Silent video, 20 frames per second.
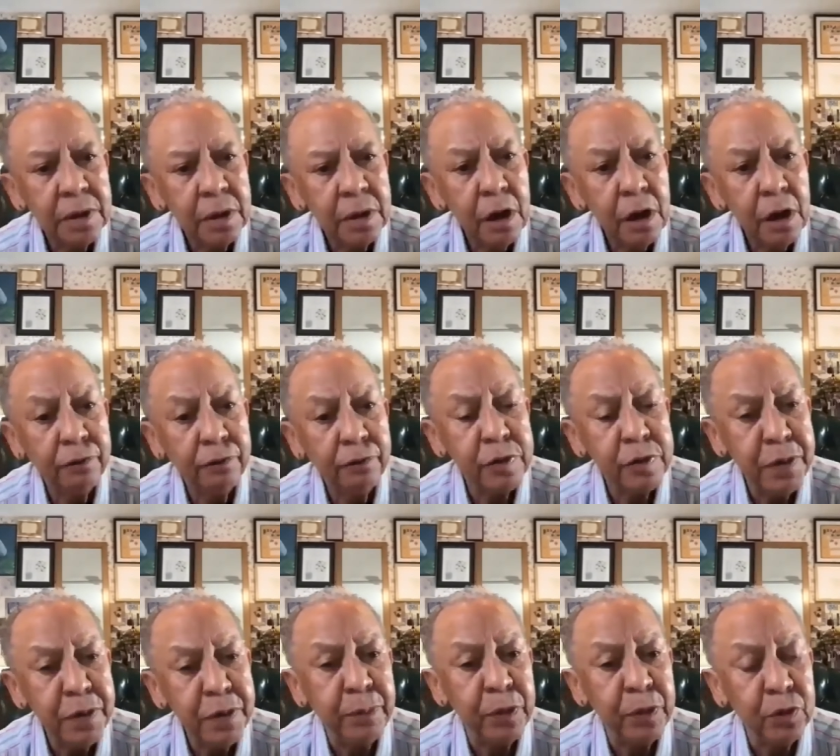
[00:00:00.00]
of the
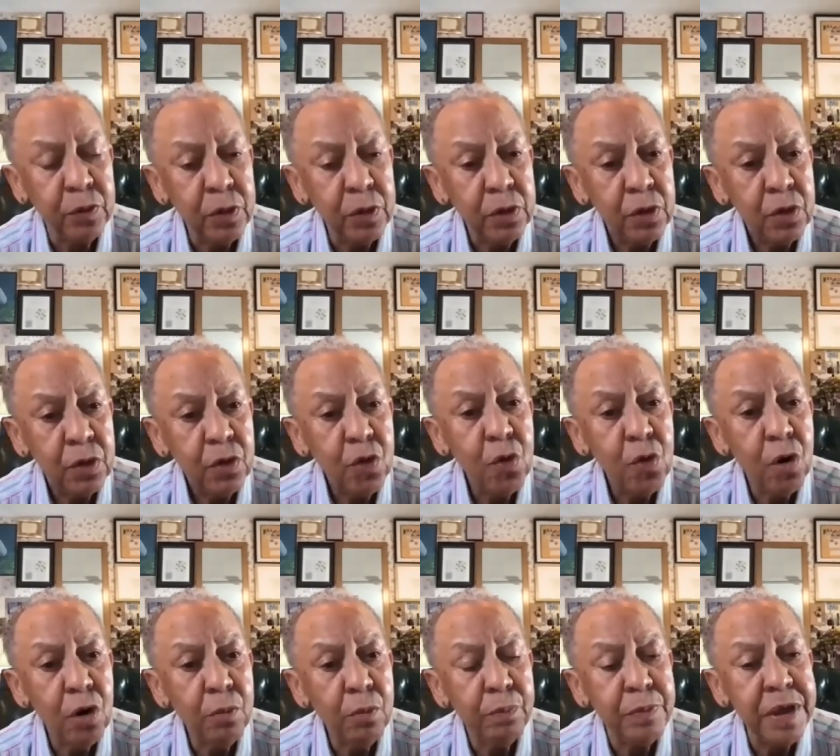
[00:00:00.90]
people who
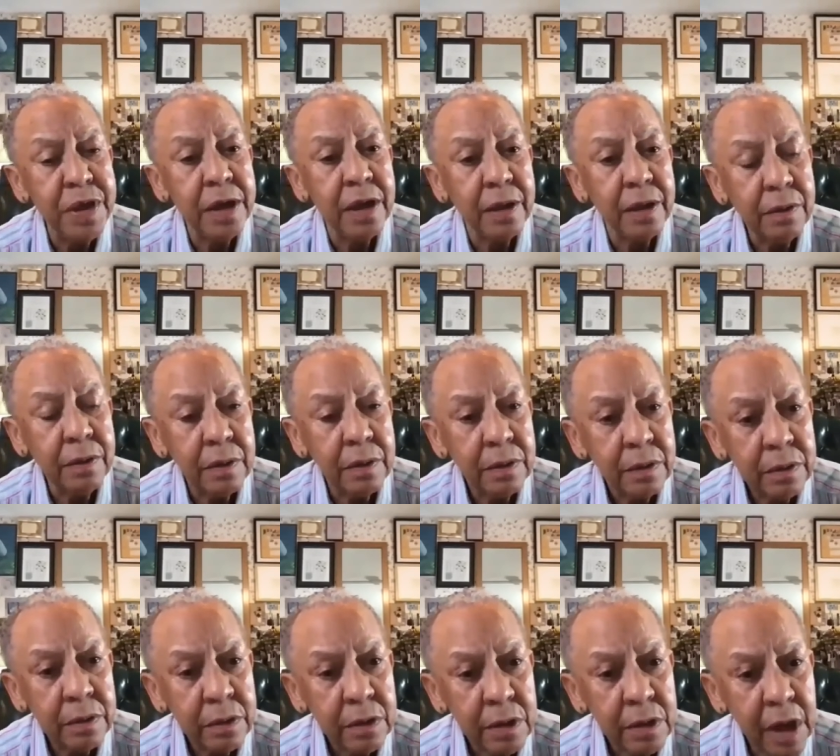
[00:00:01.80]
are being
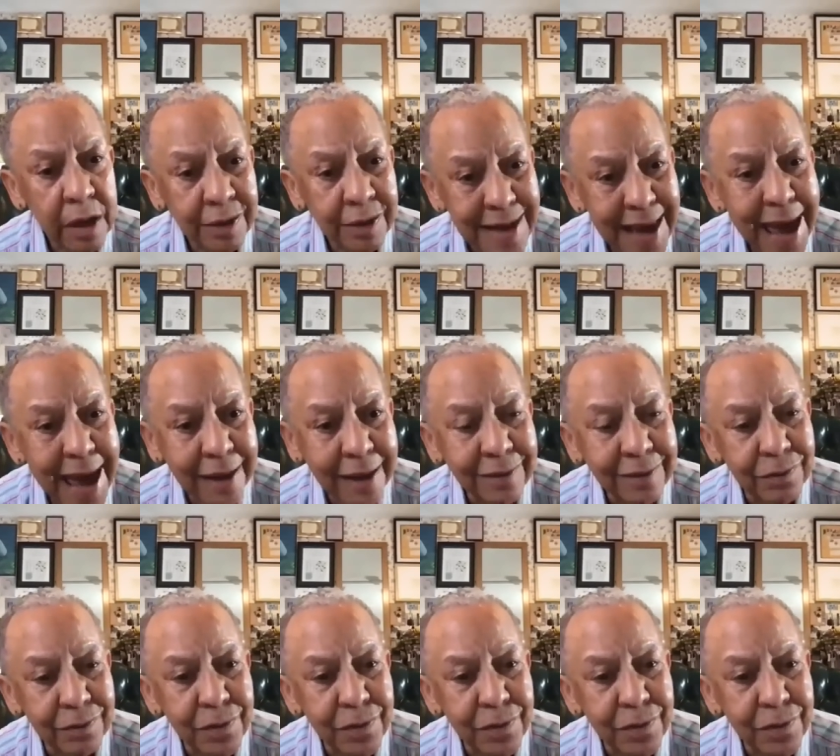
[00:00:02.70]
attacked.